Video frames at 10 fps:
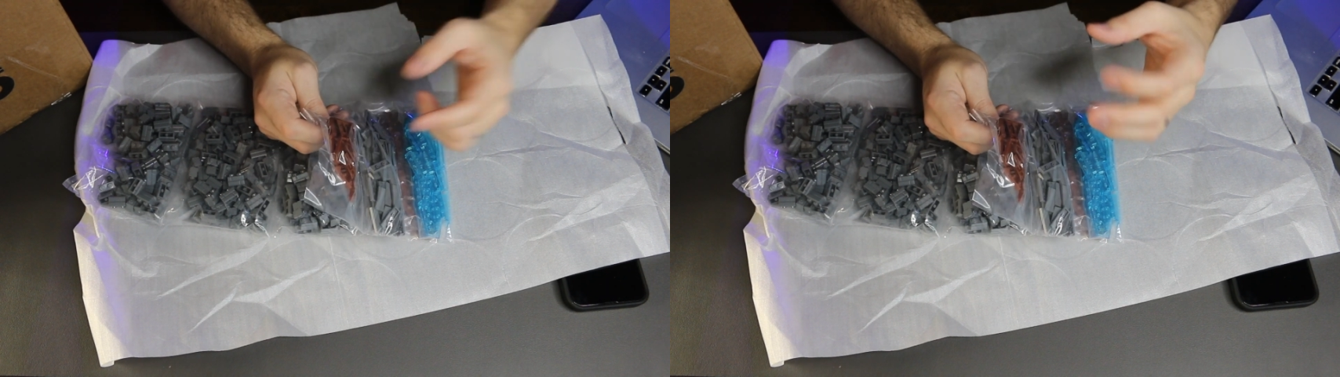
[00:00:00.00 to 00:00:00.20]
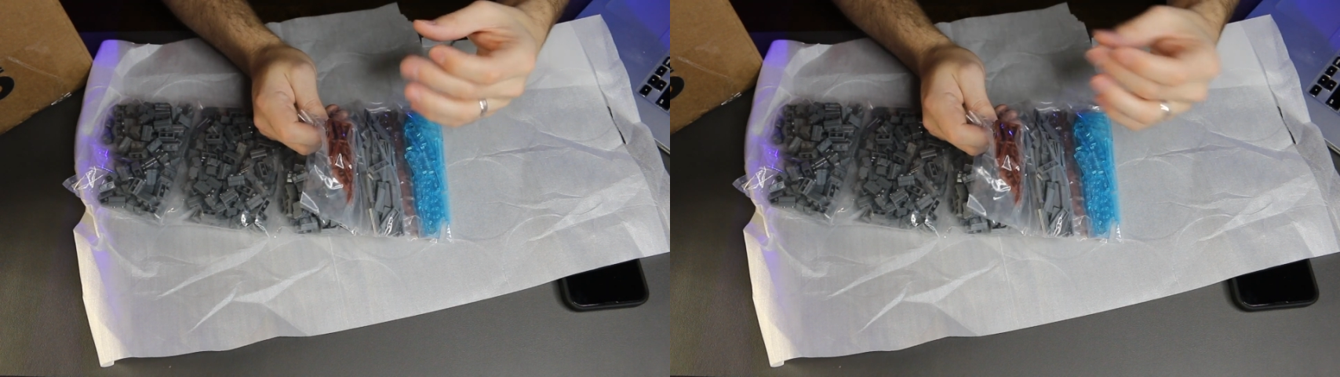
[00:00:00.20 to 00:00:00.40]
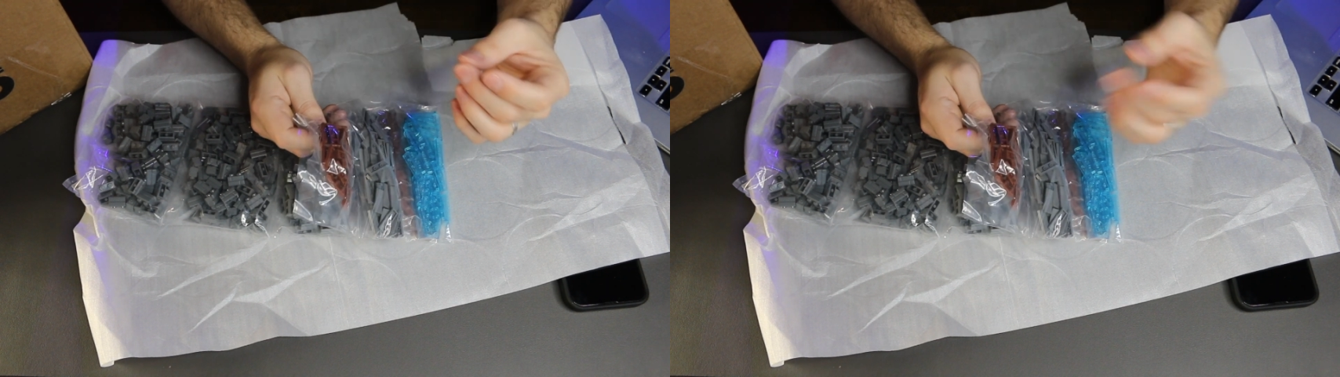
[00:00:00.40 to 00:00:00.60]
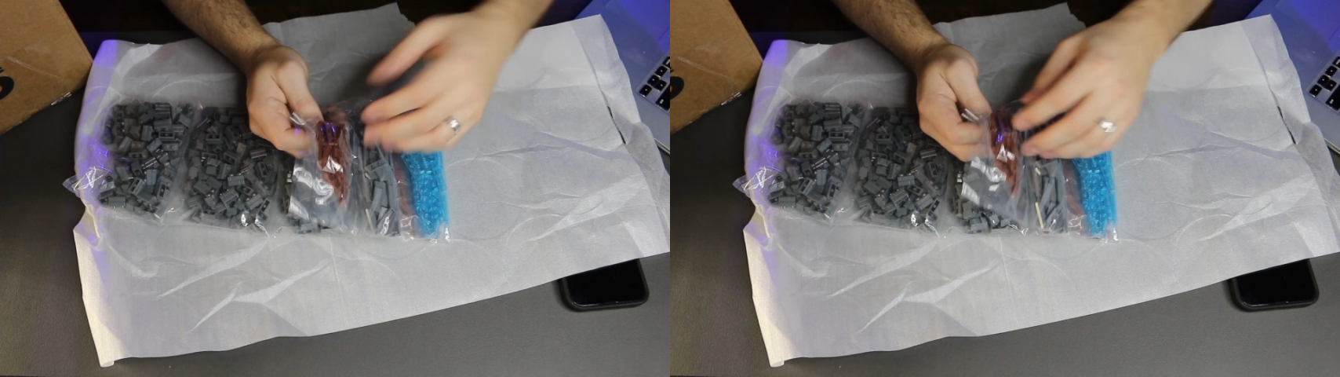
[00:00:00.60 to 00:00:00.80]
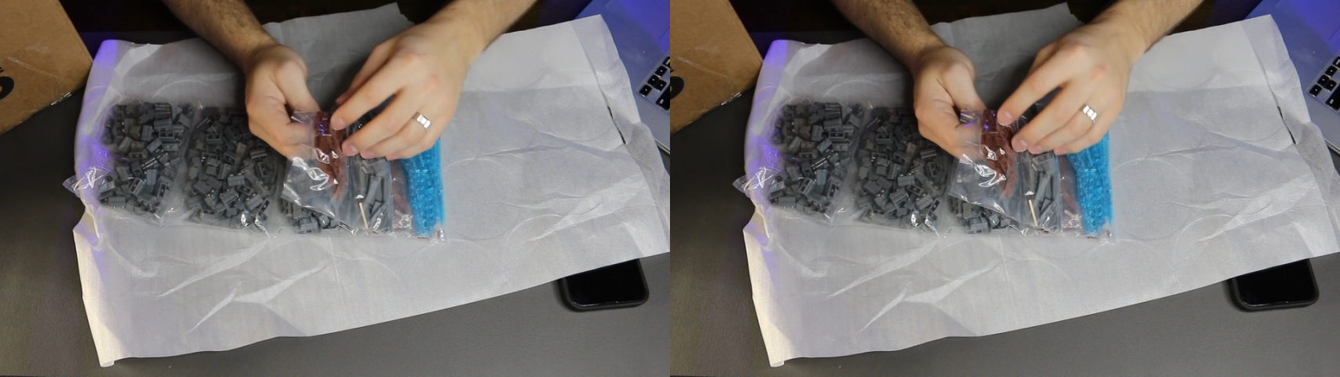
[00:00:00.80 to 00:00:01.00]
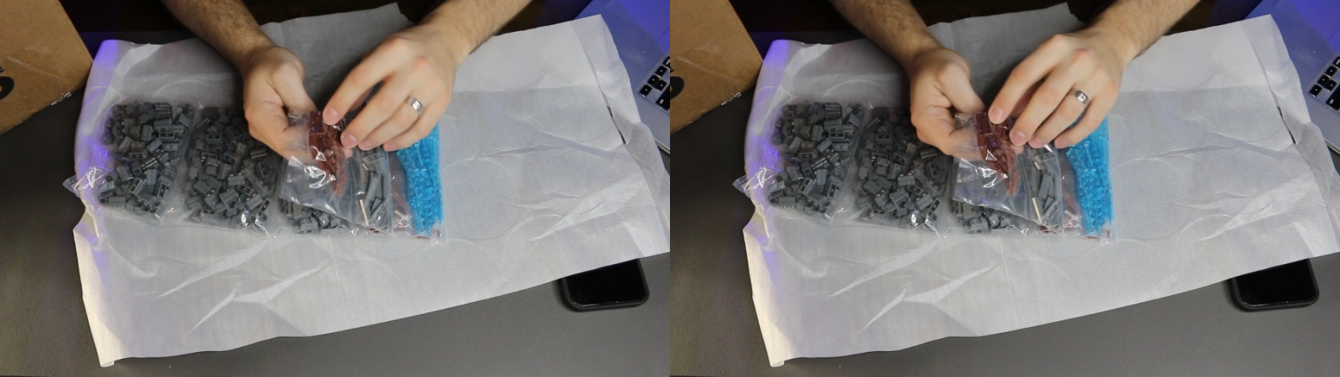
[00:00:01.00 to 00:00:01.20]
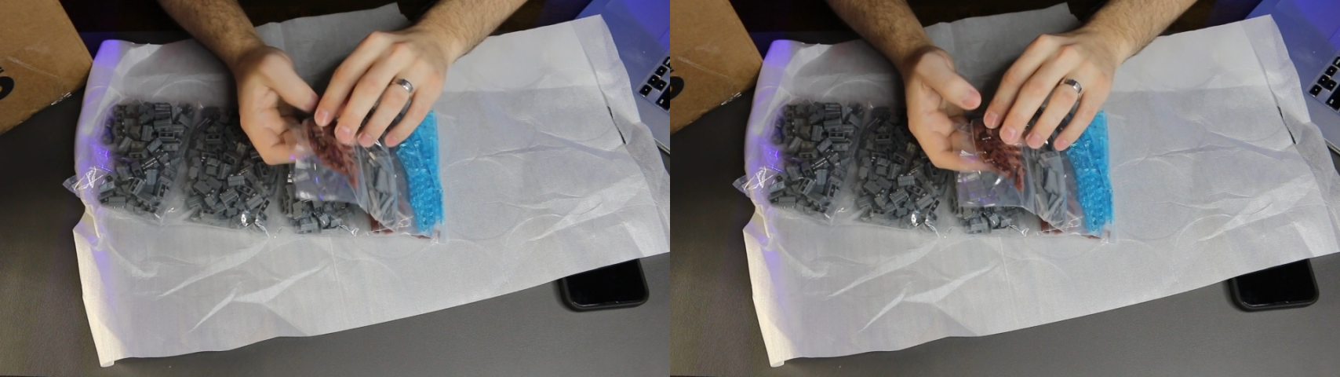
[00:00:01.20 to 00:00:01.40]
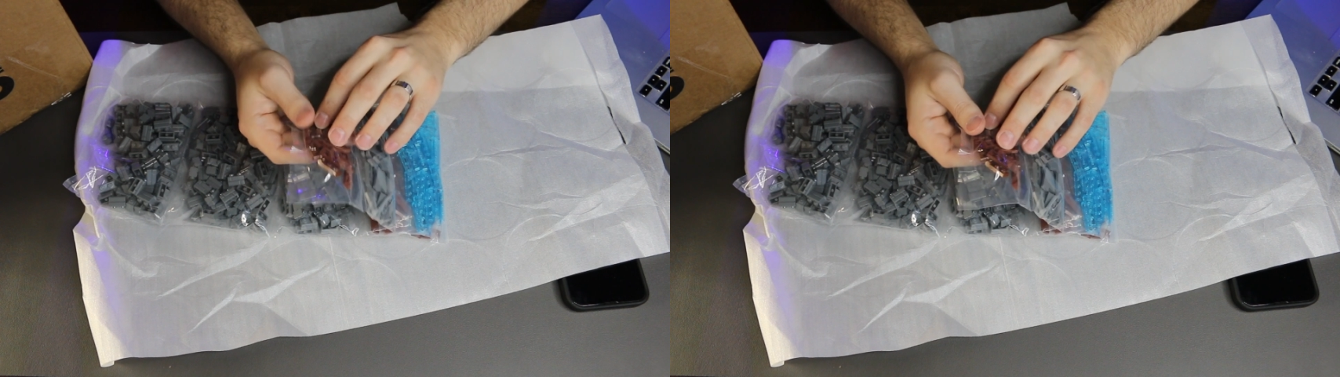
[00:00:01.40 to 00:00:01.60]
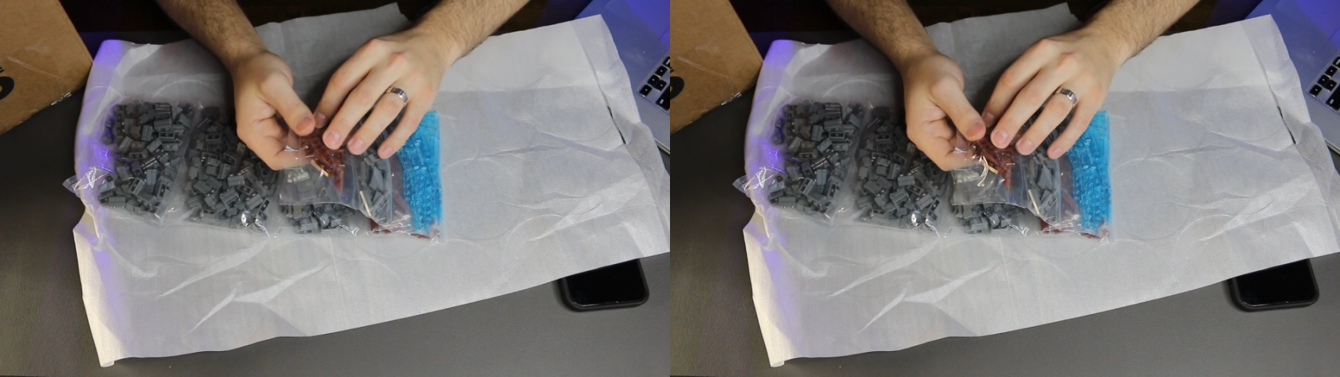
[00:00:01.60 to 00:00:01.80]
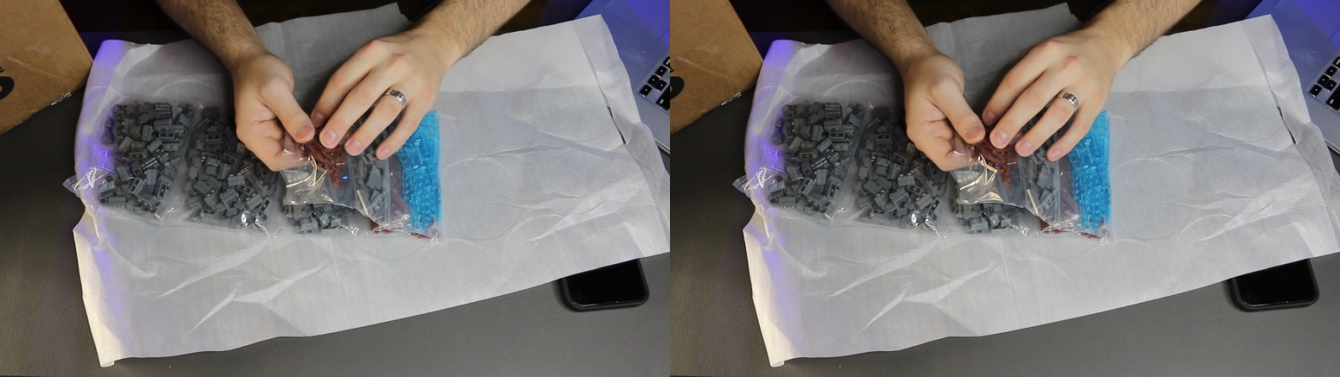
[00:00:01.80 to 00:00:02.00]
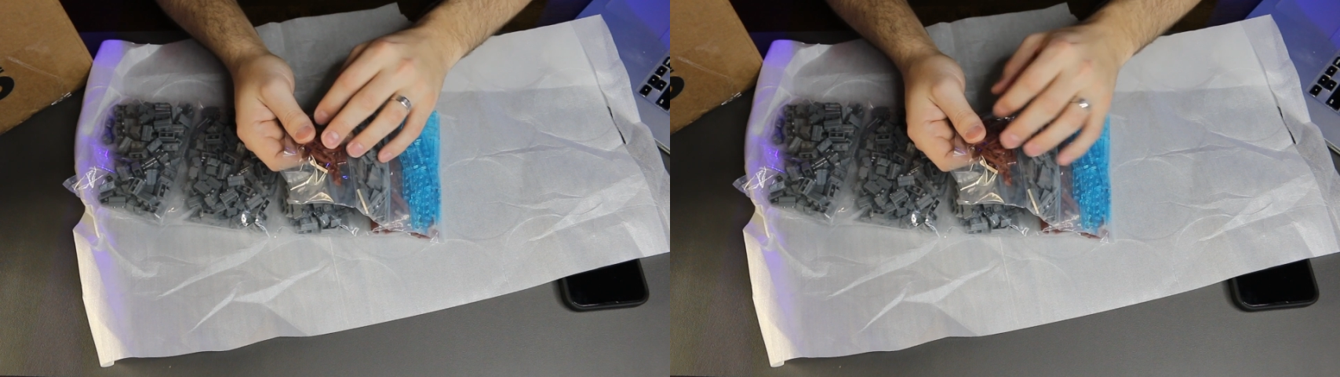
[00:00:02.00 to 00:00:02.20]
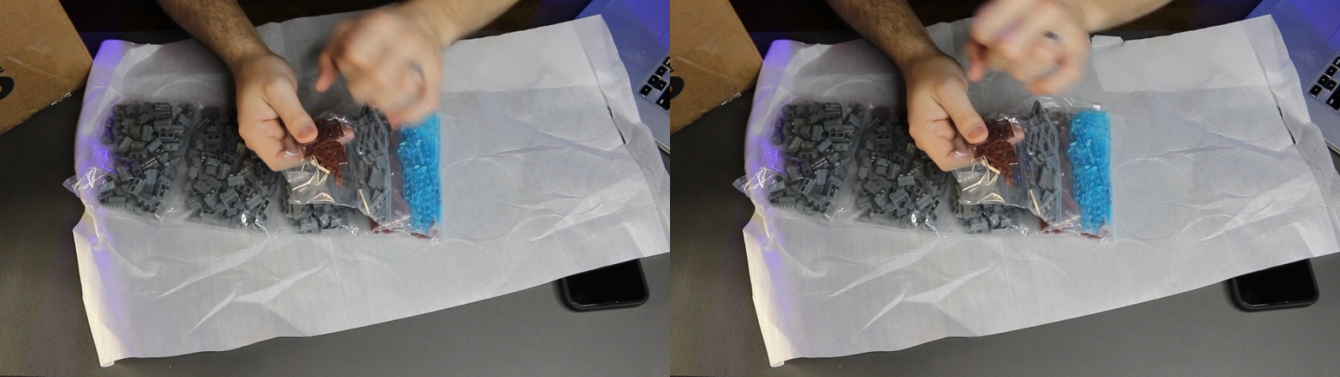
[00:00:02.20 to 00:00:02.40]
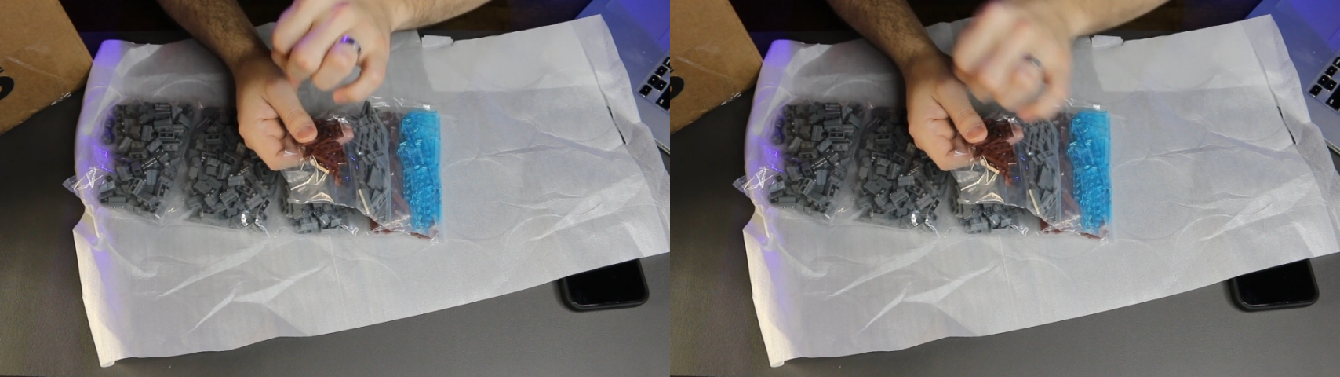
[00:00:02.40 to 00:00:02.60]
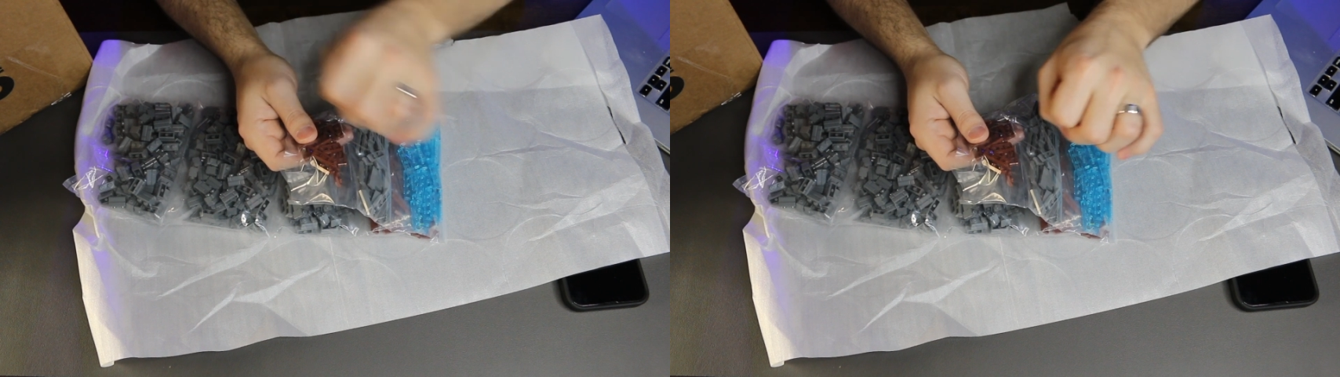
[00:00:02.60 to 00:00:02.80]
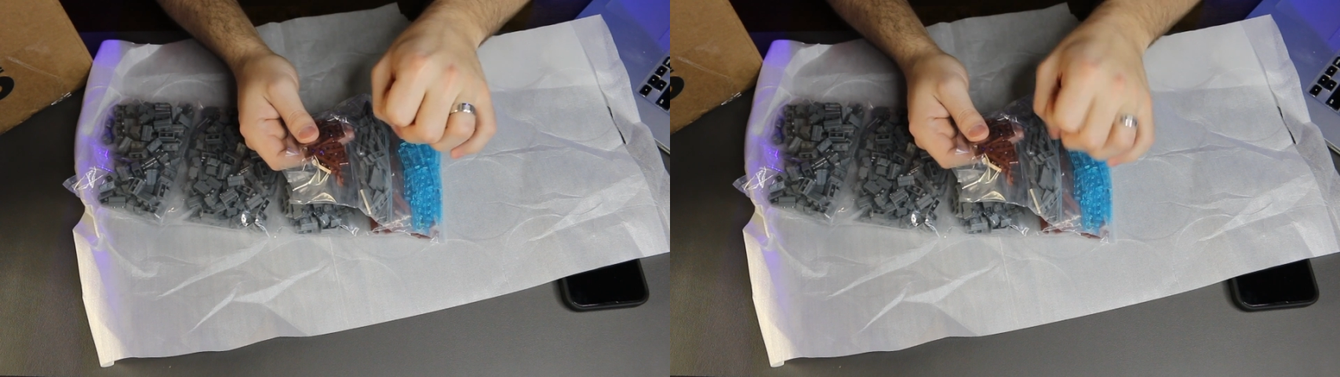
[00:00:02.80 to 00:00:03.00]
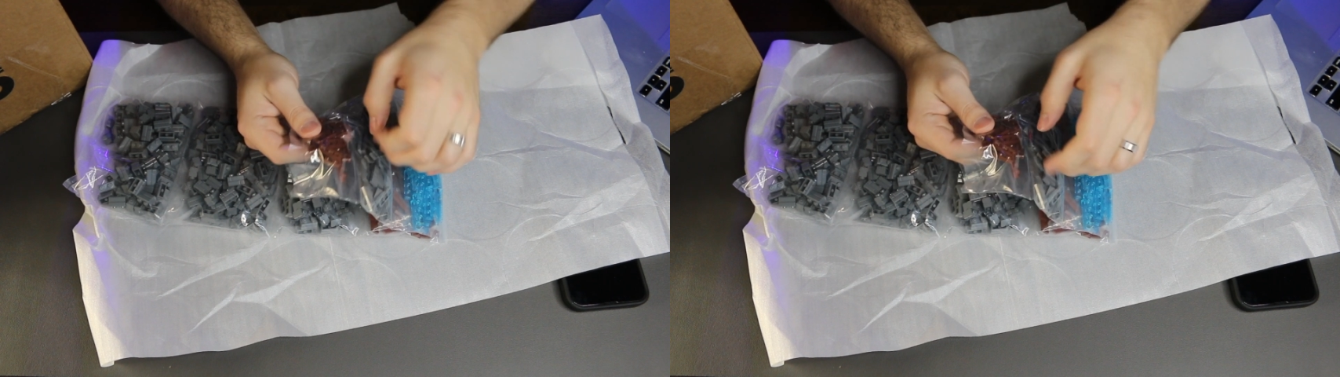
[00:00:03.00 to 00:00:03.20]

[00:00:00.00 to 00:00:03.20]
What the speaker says: [unreadable: no face in view]